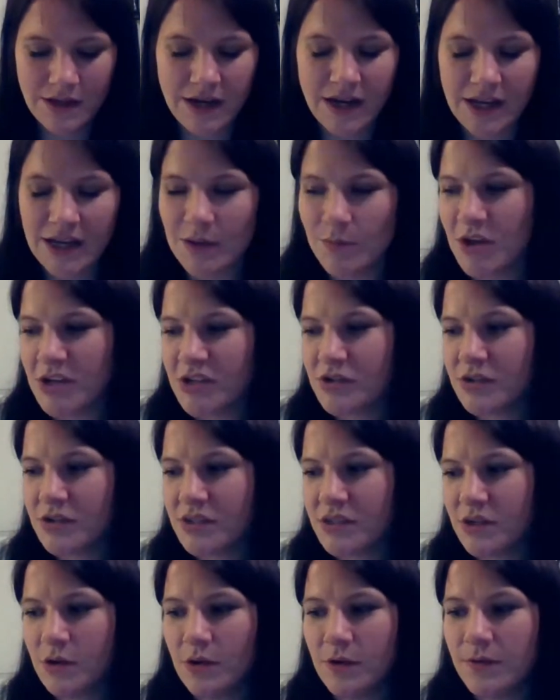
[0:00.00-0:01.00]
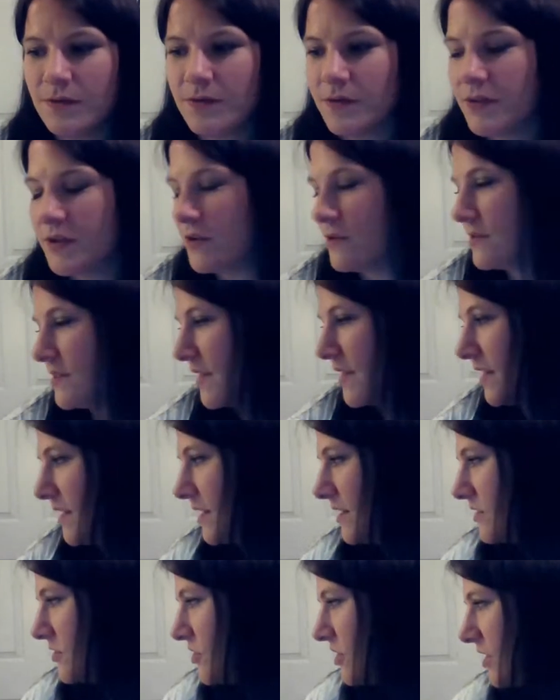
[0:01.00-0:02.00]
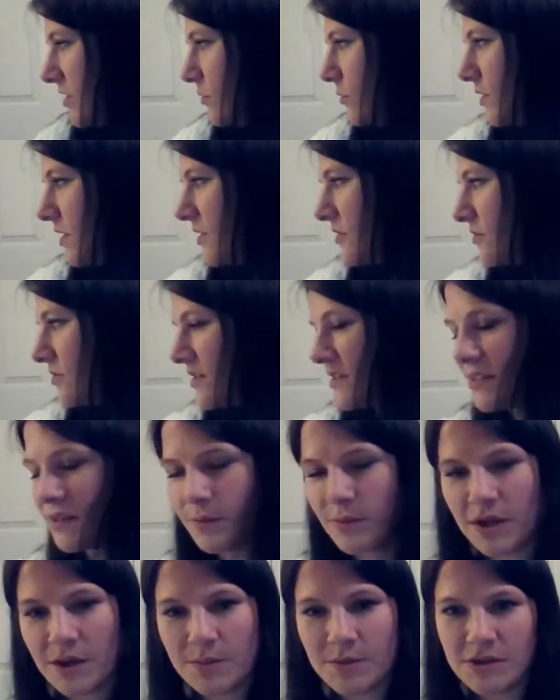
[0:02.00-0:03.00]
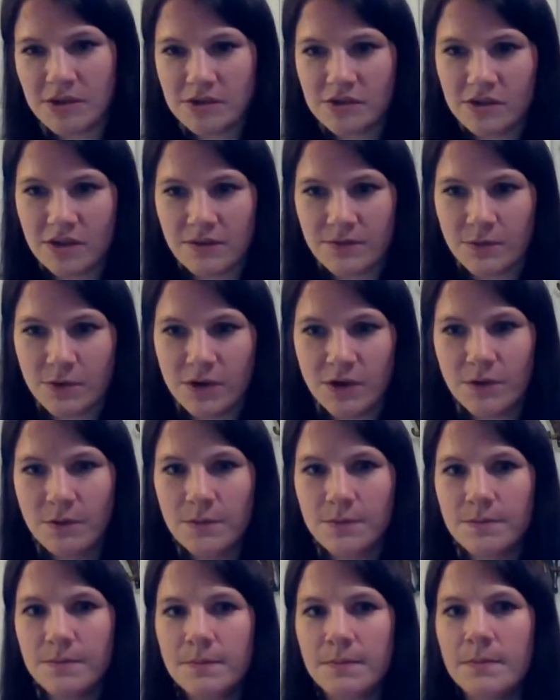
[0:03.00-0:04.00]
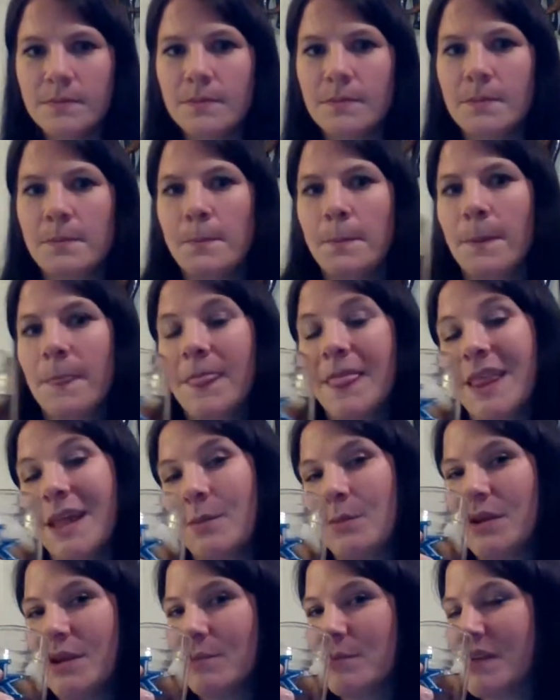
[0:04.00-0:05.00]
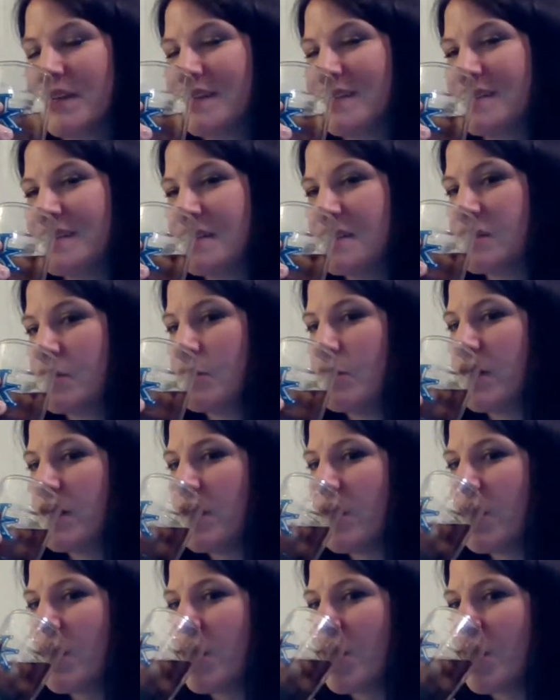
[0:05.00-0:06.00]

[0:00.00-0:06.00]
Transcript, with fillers: And I can measure it too. If there's any genuine interest, I'll be happy to do that for you. Let me get my soda.